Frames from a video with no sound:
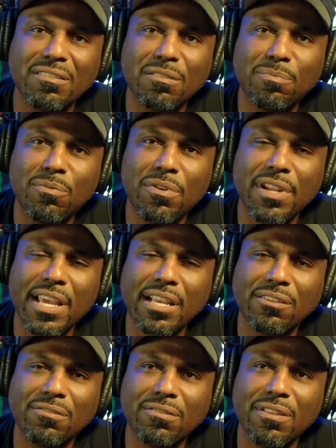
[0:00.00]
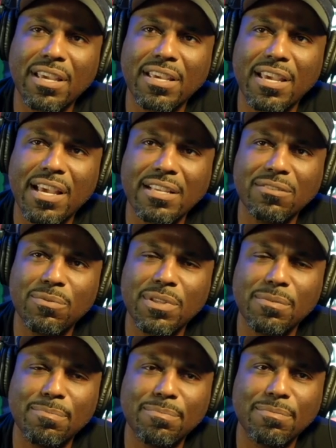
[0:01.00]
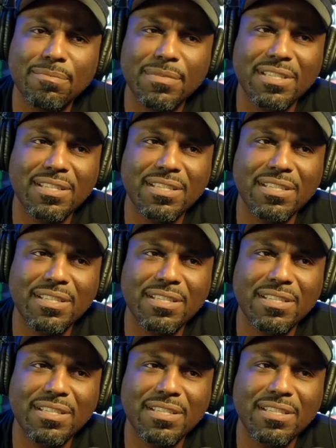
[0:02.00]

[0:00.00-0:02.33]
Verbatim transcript: supporting actor that he has with him? his